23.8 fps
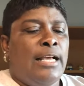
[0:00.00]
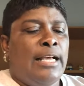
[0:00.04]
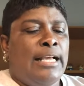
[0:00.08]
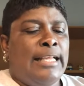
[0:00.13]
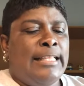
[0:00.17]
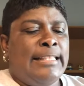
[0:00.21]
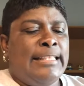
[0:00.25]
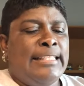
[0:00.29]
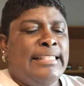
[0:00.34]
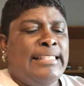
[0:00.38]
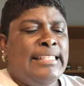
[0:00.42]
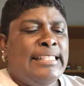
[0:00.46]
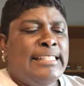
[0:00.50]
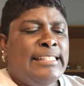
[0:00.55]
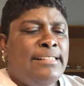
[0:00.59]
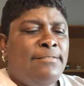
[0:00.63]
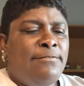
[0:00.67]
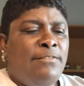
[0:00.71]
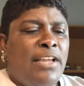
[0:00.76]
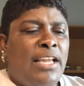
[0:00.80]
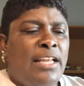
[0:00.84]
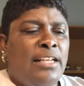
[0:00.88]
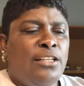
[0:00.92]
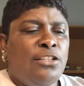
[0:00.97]
The
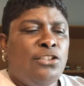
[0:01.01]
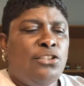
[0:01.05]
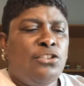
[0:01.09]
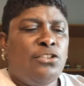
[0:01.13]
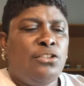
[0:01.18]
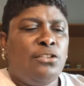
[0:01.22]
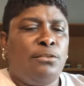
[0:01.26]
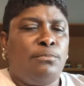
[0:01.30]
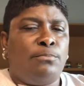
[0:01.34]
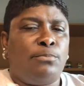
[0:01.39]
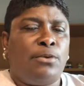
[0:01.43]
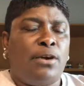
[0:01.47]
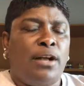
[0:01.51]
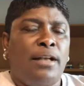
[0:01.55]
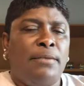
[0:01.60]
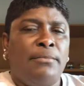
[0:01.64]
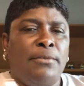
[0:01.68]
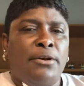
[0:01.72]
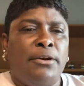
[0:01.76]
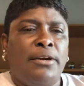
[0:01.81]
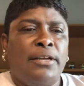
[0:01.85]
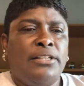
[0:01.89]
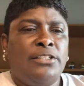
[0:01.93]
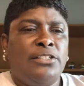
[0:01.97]
disadvantage to the
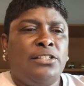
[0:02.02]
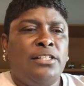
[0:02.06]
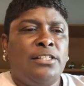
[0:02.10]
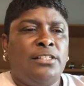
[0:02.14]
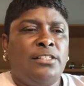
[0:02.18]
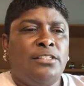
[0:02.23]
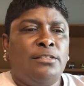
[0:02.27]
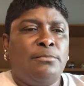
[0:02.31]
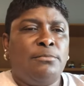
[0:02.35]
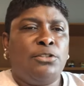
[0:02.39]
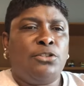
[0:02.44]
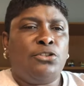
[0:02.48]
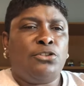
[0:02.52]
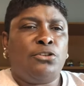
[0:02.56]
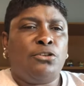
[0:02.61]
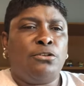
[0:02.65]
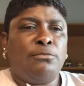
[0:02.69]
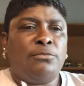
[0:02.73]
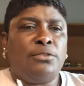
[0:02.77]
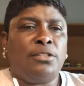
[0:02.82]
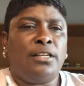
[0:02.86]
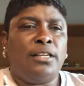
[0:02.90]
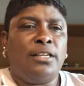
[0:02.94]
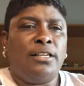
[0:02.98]
primary system in
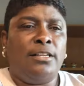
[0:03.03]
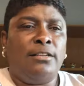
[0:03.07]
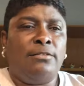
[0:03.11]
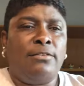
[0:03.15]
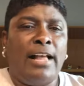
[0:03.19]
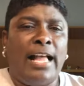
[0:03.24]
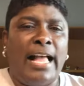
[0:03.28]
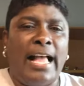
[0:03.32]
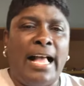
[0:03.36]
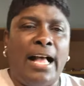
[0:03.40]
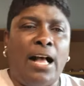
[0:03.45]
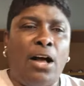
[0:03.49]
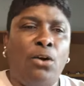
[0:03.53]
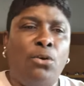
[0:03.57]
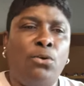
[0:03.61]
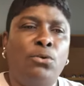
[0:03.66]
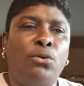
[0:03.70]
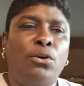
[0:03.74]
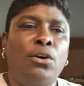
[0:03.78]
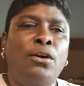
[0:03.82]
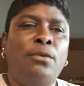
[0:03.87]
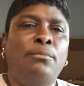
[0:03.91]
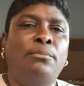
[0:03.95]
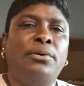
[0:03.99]
terms of
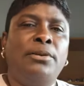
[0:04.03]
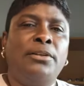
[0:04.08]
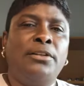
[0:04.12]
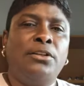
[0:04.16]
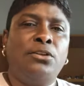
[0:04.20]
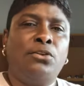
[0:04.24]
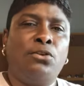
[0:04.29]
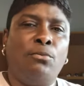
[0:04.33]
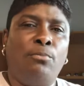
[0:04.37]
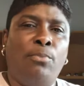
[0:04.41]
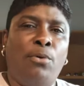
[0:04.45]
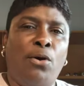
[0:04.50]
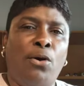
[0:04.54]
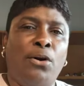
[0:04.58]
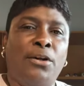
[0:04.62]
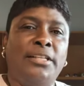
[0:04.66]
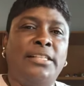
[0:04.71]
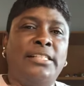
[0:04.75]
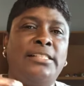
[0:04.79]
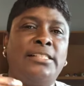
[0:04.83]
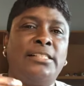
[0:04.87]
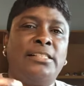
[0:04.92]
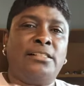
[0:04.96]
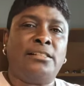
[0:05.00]
how political
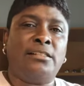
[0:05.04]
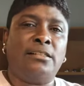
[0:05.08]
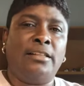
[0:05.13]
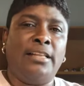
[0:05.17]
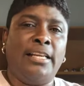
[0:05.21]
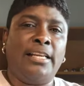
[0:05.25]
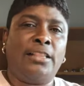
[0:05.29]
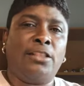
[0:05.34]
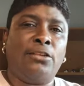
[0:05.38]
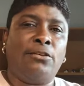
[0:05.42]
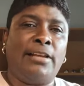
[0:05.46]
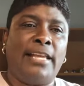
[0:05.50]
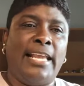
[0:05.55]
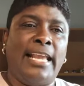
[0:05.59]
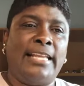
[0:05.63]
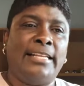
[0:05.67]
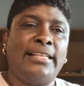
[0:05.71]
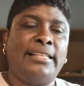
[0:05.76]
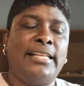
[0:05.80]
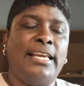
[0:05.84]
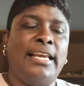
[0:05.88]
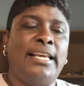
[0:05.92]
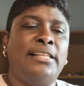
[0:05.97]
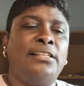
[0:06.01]
parties select their
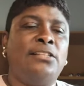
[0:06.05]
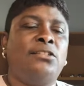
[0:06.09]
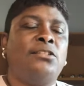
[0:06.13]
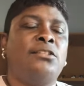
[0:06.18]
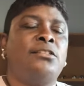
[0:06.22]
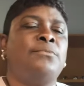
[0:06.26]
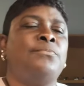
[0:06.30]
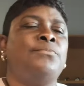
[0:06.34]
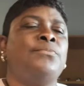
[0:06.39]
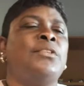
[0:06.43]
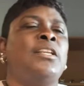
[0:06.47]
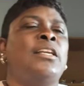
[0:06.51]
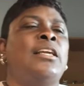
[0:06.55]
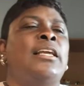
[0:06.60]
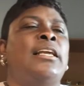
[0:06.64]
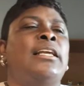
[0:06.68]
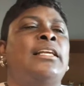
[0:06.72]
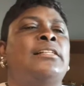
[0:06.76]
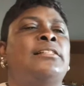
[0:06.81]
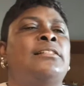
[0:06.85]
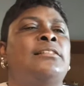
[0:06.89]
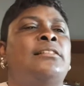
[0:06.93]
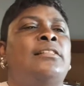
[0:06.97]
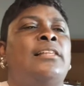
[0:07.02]
candidates
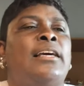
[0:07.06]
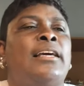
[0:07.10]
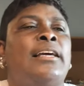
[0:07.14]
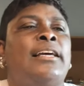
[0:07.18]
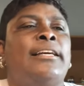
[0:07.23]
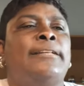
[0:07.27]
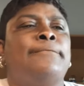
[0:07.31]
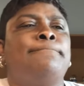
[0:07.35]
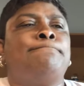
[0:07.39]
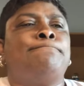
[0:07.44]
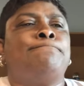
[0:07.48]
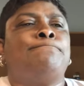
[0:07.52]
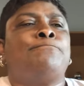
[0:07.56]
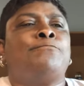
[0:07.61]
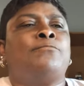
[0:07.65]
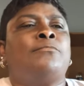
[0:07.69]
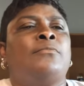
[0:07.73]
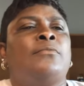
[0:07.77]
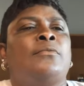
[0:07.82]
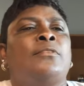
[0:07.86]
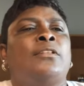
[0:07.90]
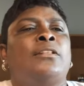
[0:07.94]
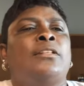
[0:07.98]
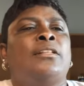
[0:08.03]
is that
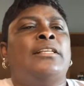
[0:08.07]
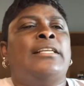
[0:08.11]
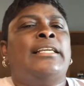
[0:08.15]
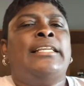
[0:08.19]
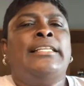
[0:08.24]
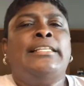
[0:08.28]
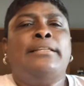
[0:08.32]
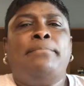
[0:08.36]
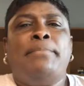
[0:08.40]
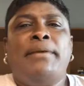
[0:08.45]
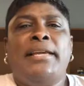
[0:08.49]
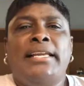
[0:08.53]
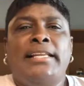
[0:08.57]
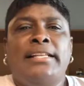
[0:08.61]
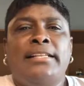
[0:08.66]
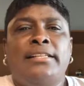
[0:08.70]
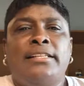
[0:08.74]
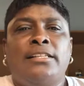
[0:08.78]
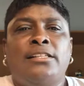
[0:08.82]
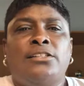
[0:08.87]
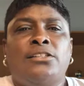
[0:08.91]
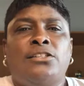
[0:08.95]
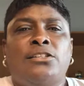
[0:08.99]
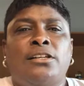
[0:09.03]

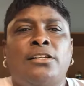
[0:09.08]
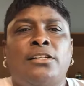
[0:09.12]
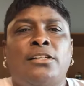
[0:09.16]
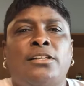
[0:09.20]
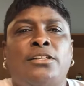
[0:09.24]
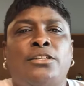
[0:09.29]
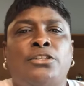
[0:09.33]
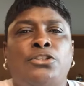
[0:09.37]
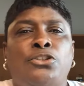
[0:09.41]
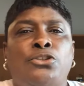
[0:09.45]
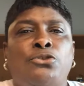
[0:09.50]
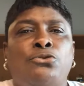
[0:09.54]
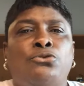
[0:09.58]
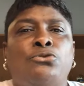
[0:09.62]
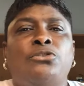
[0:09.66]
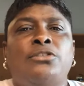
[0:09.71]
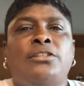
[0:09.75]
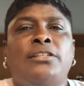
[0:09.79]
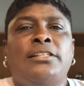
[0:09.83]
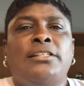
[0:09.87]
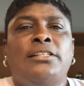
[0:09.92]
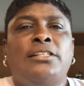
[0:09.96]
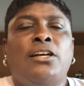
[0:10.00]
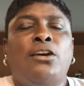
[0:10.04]
independents
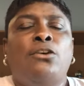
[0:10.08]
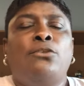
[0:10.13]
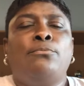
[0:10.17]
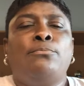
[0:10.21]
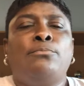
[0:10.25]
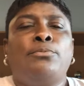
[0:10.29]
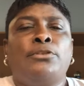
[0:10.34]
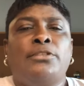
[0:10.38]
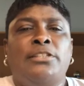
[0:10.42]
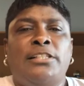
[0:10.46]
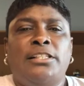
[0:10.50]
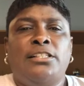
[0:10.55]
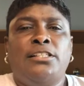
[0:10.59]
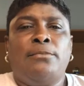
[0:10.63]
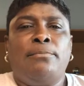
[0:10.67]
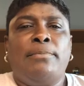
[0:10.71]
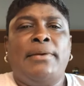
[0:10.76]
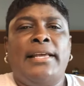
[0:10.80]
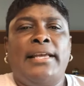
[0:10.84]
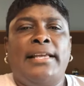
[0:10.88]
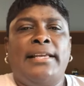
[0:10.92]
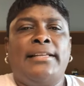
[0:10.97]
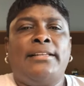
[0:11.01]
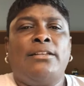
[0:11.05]
usually don't
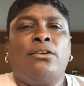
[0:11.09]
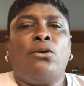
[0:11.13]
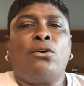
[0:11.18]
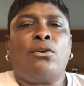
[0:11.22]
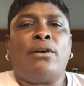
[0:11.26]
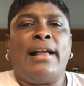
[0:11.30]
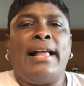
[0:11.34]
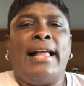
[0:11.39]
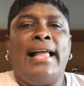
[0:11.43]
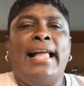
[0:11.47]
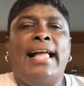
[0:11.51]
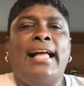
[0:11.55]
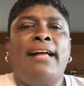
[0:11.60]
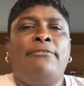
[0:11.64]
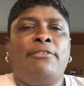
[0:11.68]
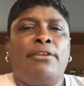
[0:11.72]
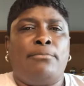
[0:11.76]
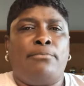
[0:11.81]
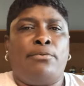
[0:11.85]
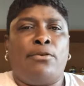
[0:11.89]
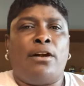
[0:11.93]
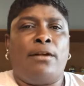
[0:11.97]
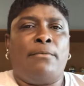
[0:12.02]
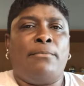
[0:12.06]
participate or have
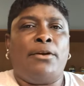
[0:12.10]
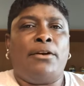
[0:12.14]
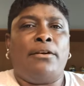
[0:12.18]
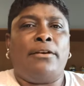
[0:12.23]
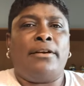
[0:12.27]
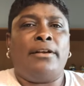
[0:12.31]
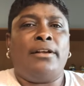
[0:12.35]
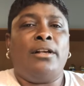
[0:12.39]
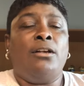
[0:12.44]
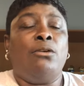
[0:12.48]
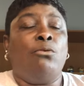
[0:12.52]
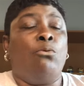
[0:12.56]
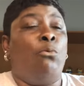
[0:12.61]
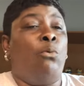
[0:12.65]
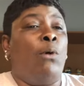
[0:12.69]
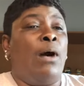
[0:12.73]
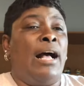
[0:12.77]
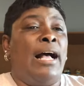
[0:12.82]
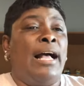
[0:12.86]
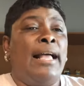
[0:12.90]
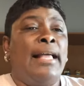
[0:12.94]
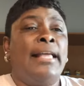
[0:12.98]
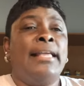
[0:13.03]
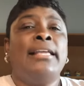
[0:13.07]
a primary.
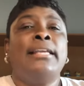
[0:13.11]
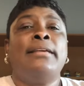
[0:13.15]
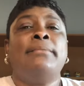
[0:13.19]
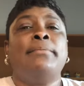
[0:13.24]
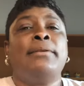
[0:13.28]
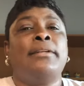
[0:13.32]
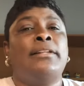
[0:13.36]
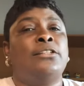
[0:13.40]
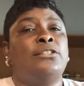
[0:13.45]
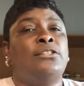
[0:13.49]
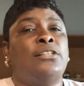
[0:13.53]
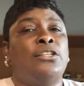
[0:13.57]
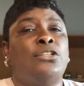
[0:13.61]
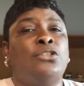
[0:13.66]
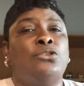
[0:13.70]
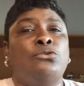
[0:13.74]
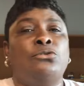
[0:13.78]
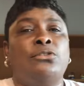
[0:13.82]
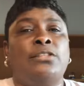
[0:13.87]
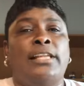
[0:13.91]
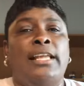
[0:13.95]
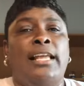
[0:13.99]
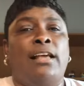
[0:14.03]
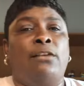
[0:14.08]
Why? Because they
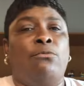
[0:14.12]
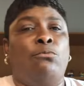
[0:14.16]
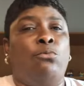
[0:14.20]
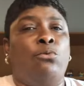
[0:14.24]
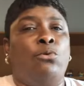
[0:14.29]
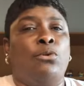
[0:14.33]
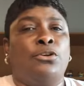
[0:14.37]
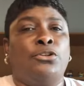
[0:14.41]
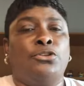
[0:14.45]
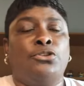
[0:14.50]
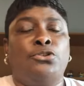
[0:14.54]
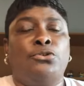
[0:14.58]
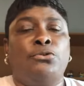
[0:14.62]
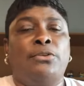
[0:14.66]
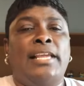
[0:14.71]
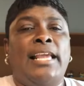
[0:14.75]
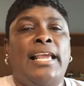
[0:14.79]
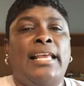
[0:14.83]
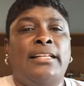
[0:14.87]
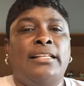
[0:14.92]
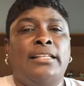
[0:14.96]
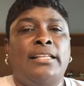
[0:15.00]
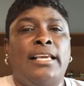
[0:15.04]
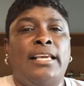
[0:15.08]
usually have one or two
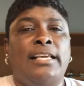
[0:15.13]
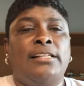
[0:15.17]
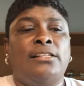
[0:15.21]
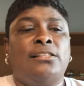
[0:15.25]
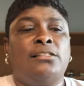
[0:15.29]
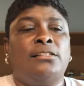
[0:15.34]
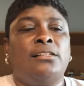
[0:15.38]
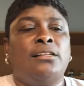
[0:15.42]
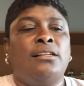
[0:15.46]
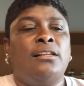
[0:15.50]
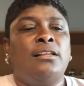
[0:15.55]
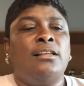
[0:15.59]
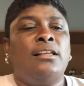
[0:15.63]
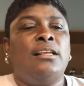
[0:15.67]
candidates.